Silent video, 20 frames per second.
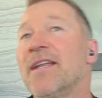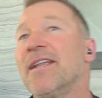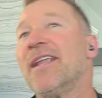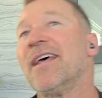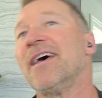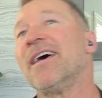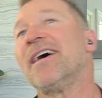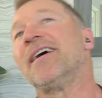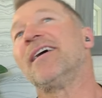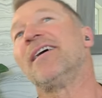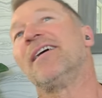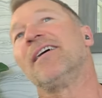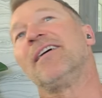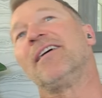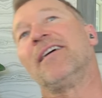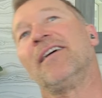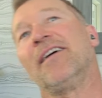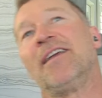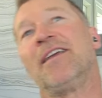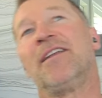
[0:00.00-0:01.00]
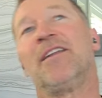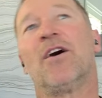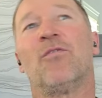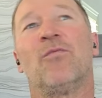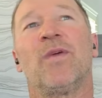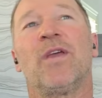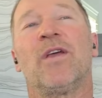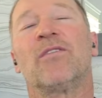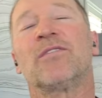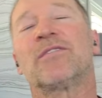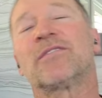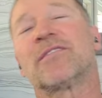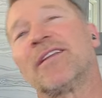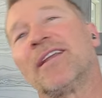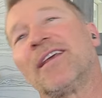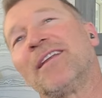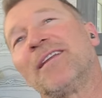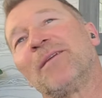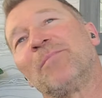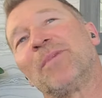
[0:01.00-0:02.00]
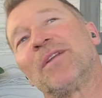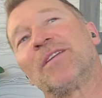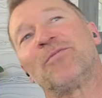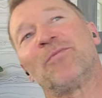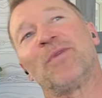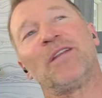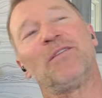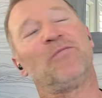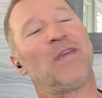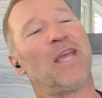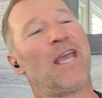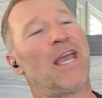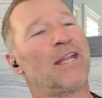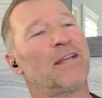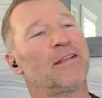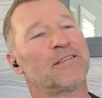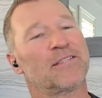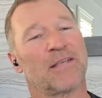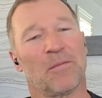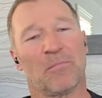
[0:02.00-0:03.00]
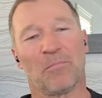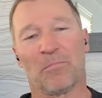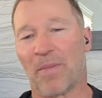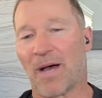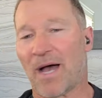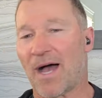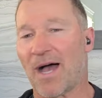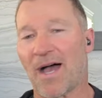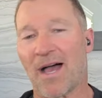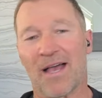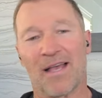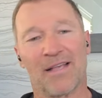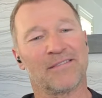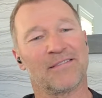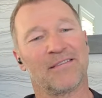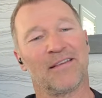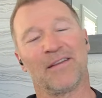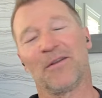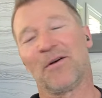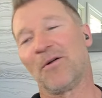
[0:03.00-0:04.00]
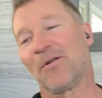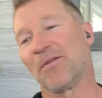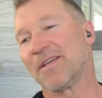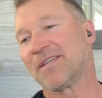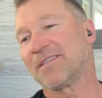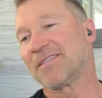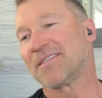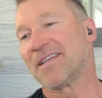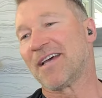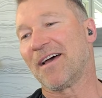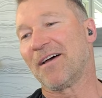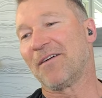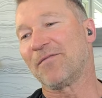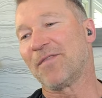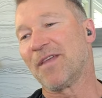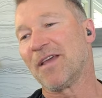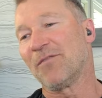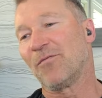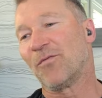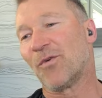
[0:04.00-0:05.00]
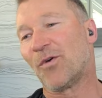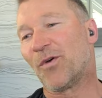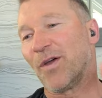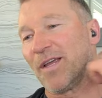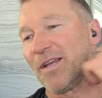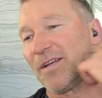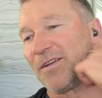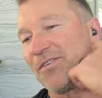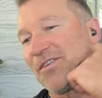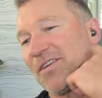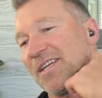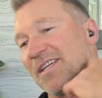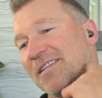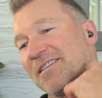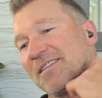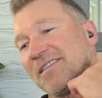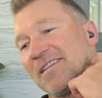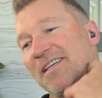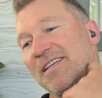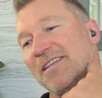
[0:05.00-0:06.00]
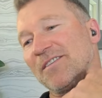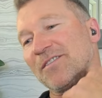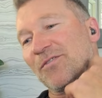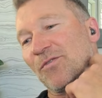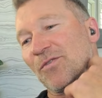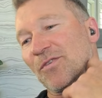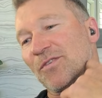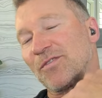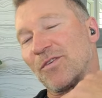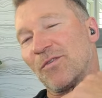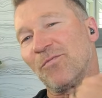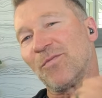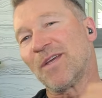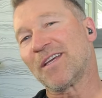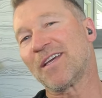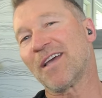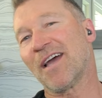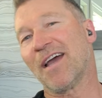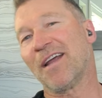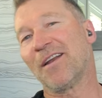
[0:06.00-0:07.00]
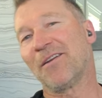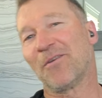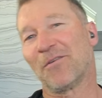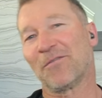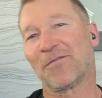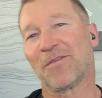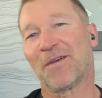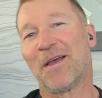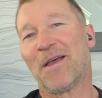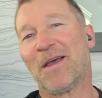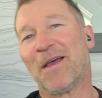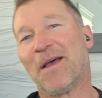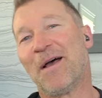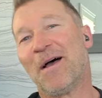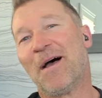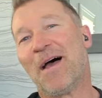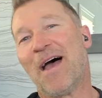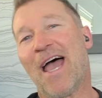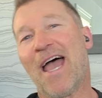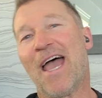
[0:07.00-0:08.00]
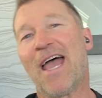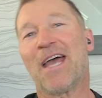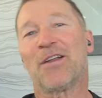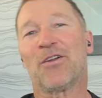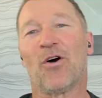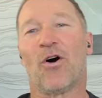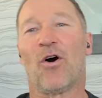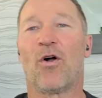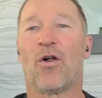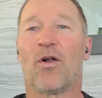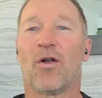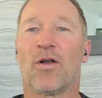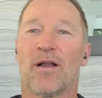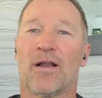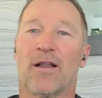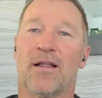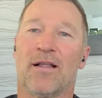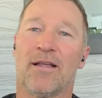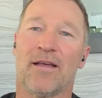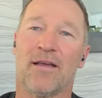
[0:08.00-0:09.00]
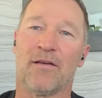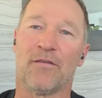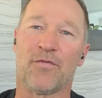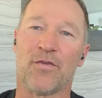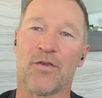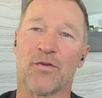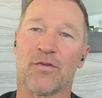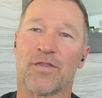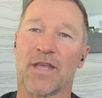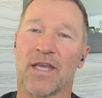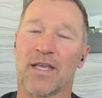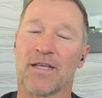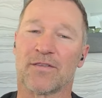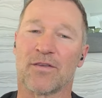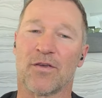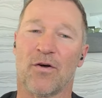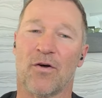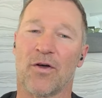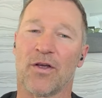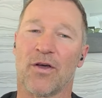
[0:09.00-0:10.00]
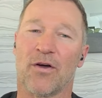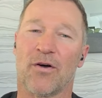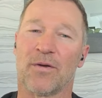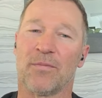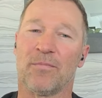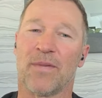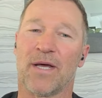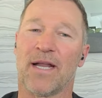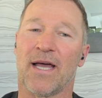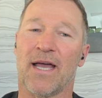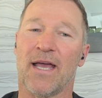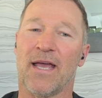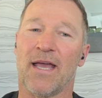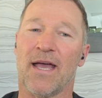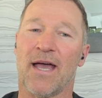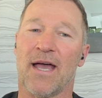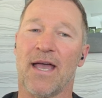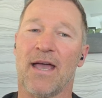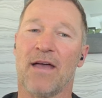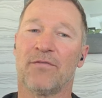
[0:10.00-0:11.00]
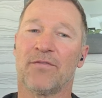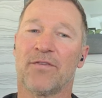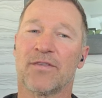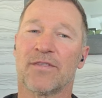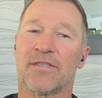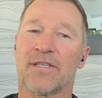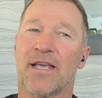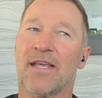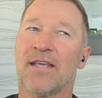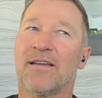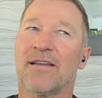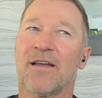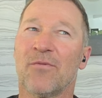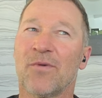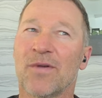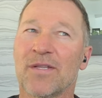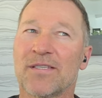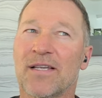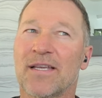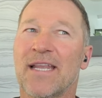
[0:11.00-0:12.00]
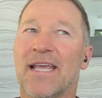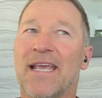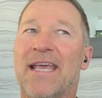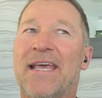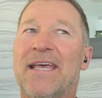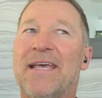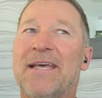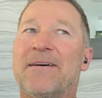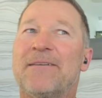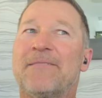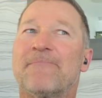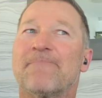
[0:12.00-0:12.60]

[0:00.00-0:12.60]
then, we also, in the between, we had some bars and all this stuff. They were in GNC stores. So we kind of had a few things going on, but I have to say, it's like